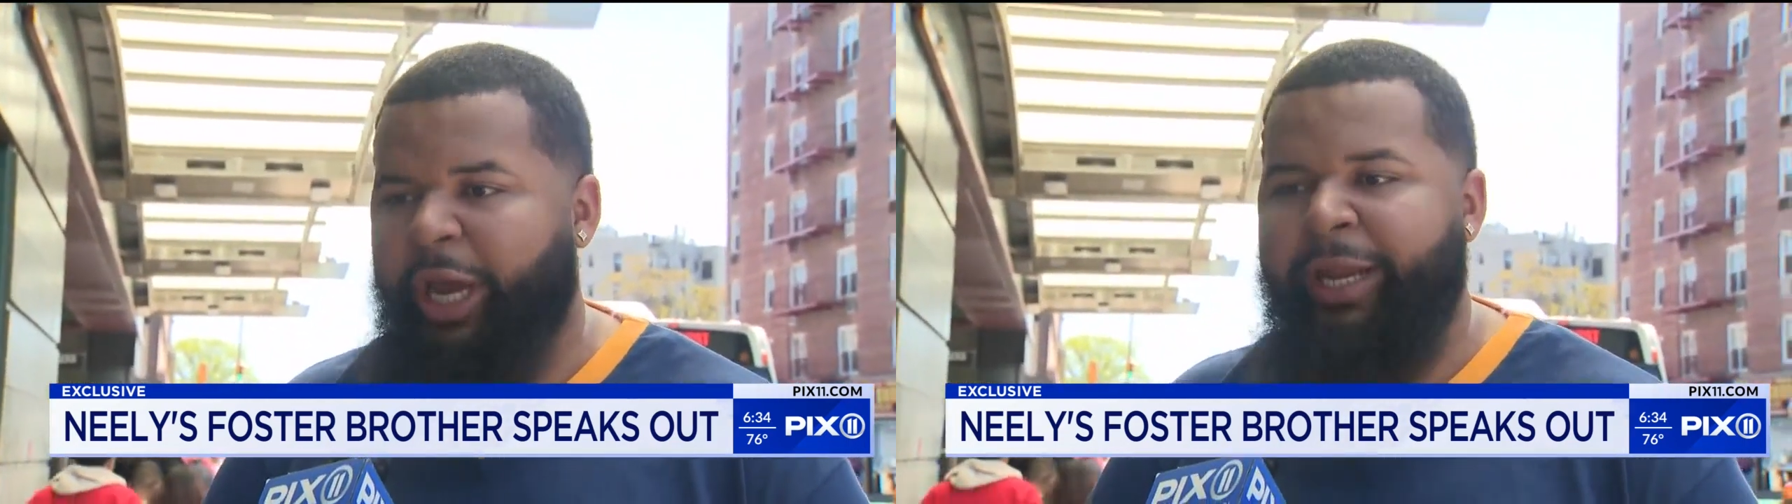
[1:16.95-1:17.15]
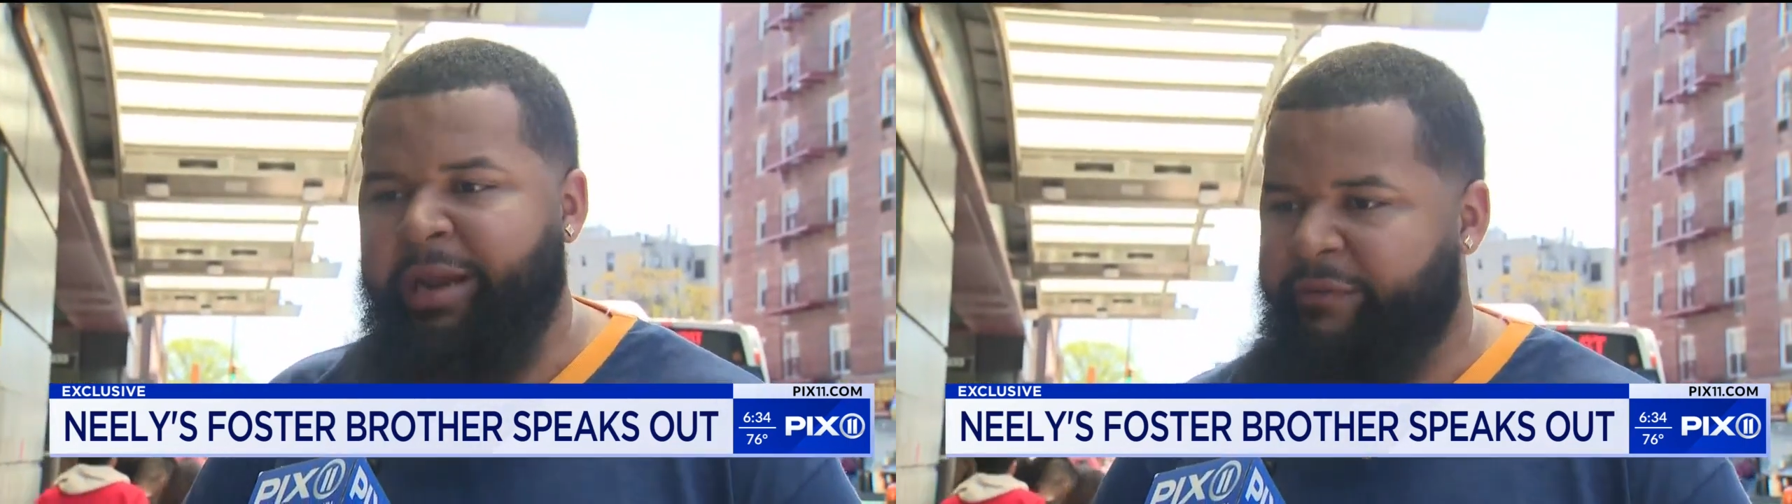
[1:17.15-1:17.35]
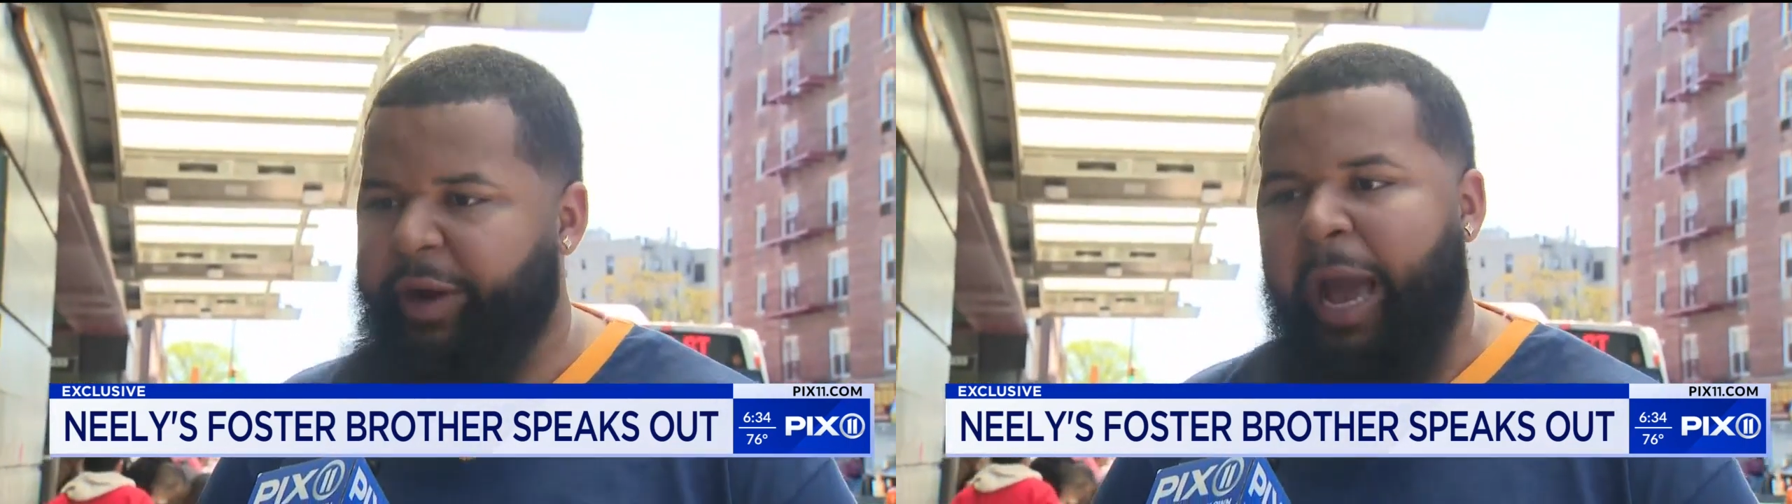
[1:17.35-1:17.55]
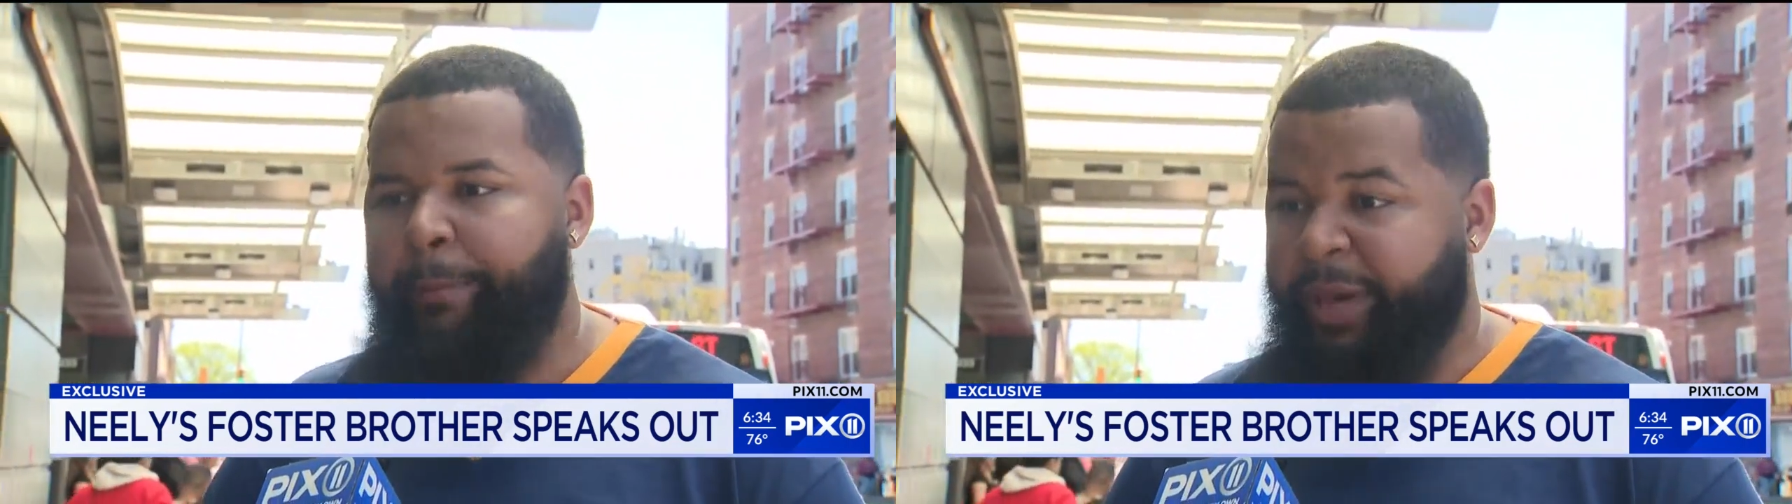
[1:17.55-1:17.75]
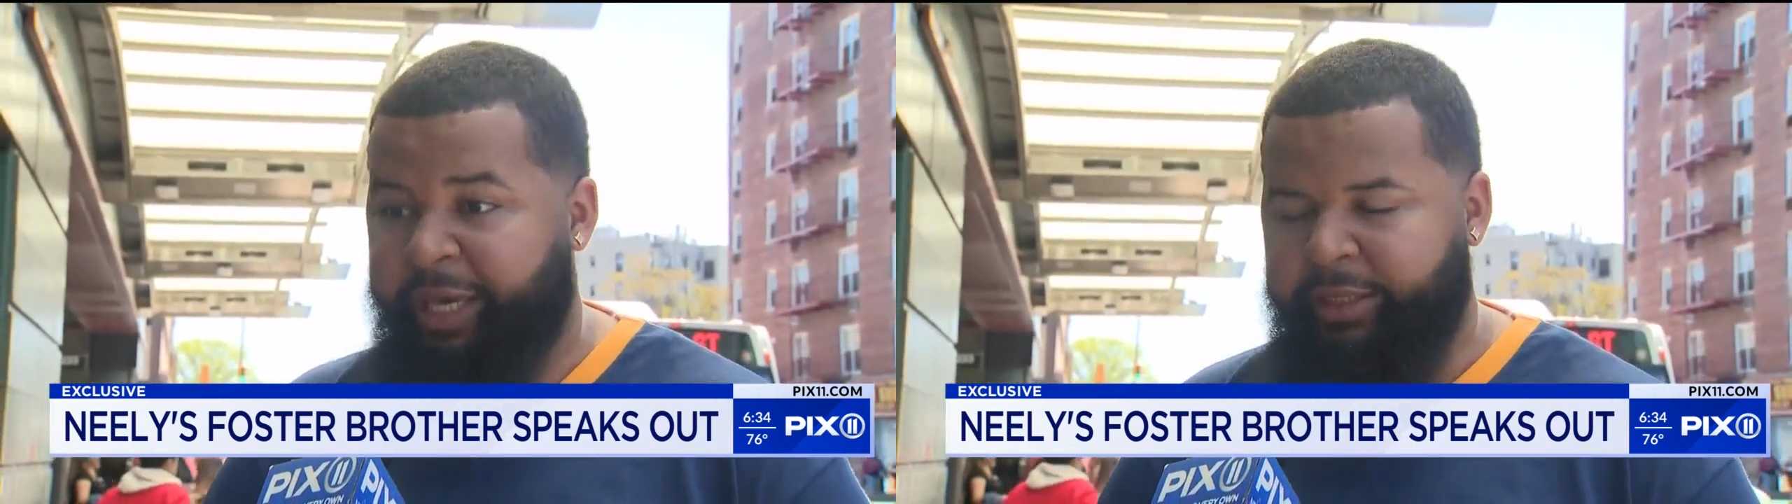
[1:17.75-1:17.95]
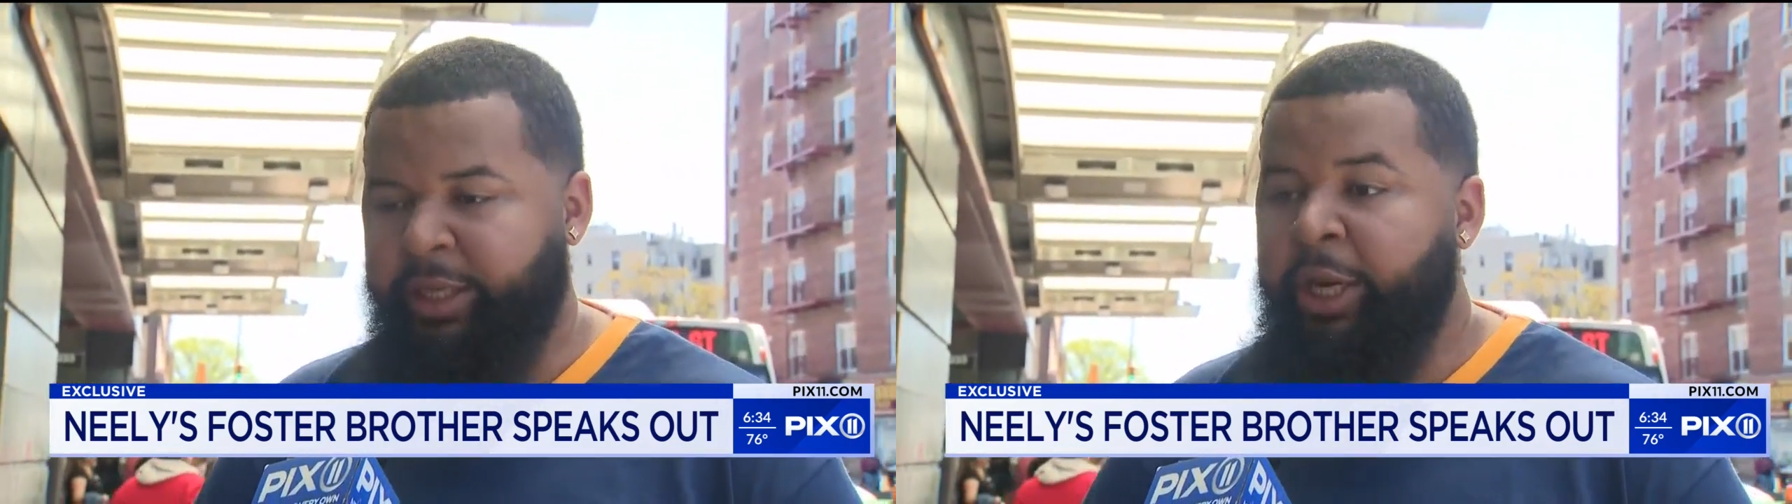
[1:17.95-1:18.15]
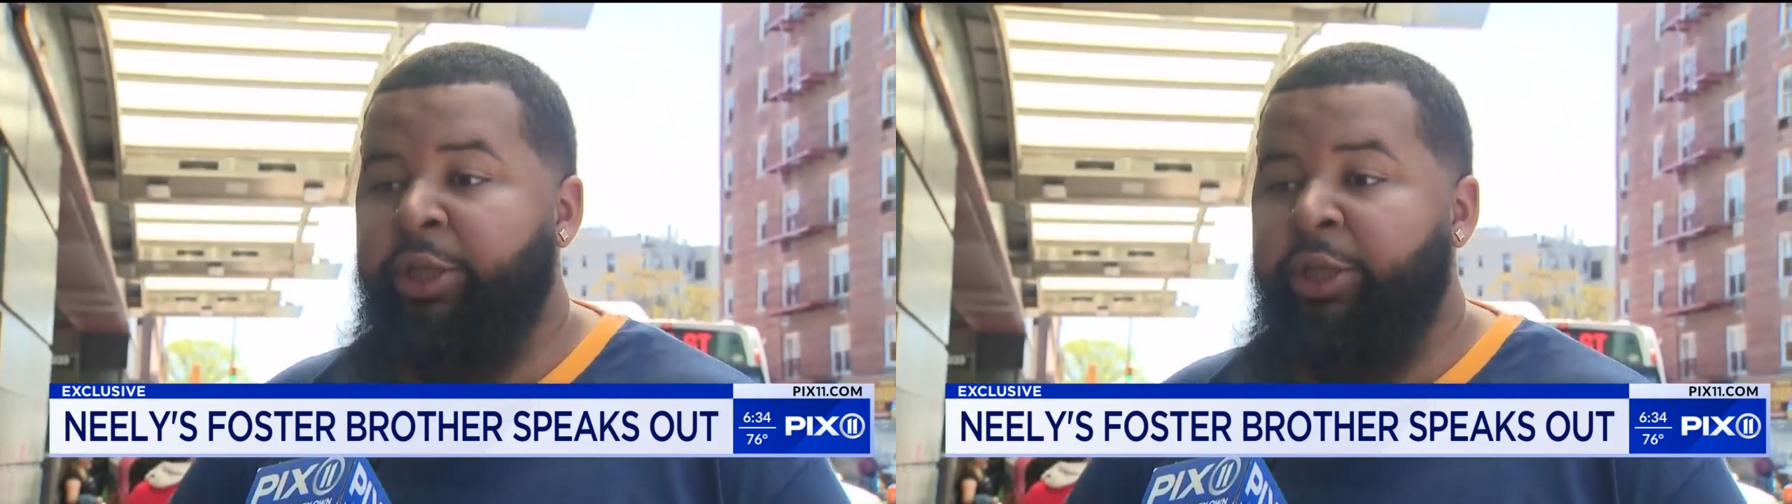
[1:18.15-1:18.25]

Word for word: and never got picked.